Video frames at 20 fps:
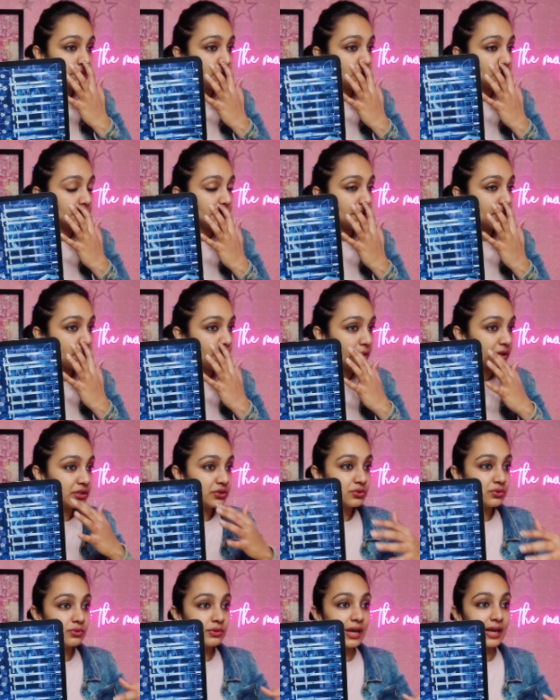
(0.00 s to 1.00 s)
could be
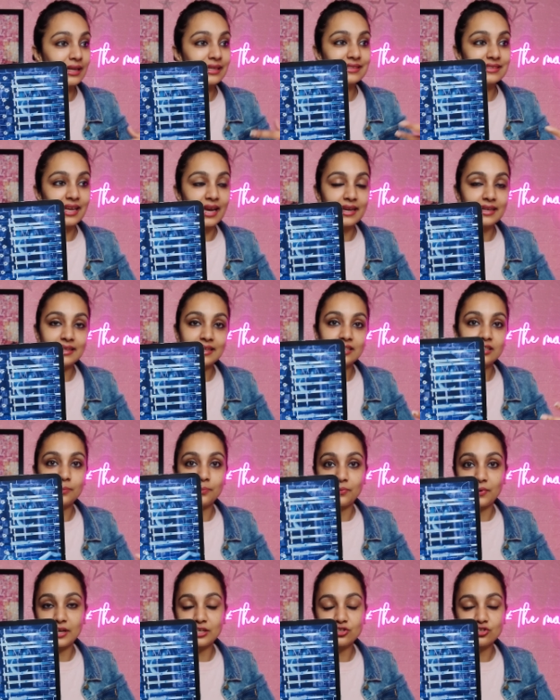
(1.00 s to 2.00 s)
going through anxiety,
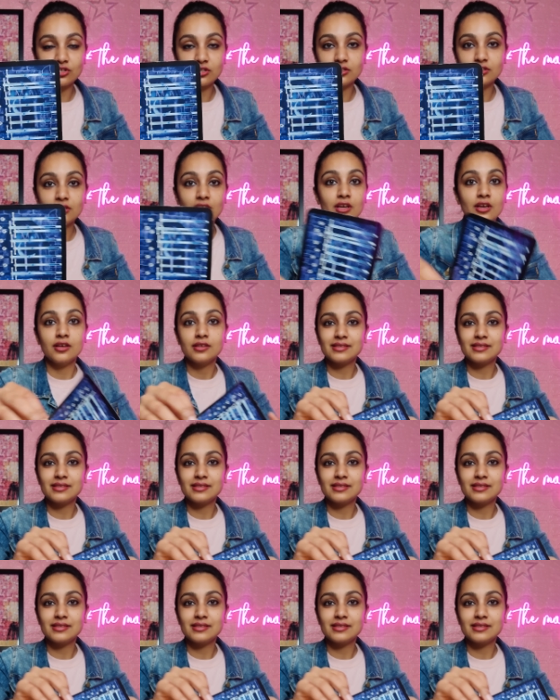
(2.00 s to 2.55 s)
depression,